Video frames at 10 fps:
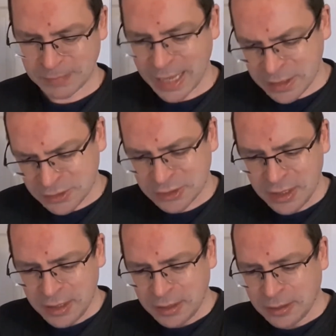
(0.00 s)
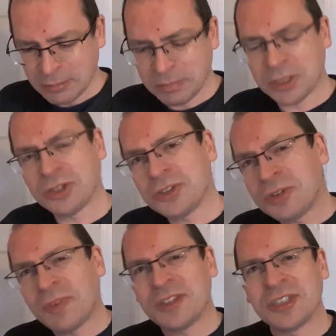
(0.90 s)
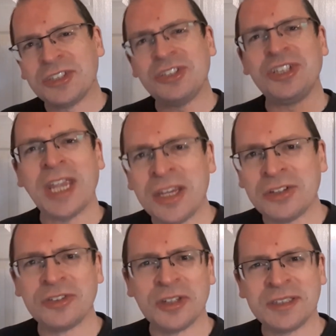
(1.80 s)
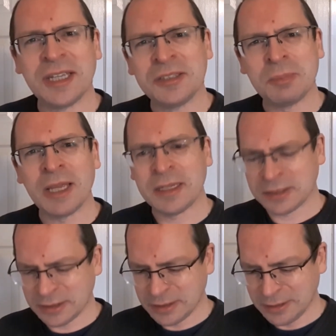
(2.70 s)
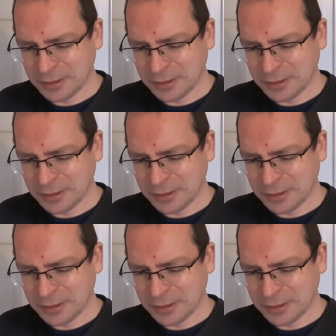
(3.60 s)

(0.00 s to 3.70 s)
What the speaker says: Hence, because of this exchange that takes place,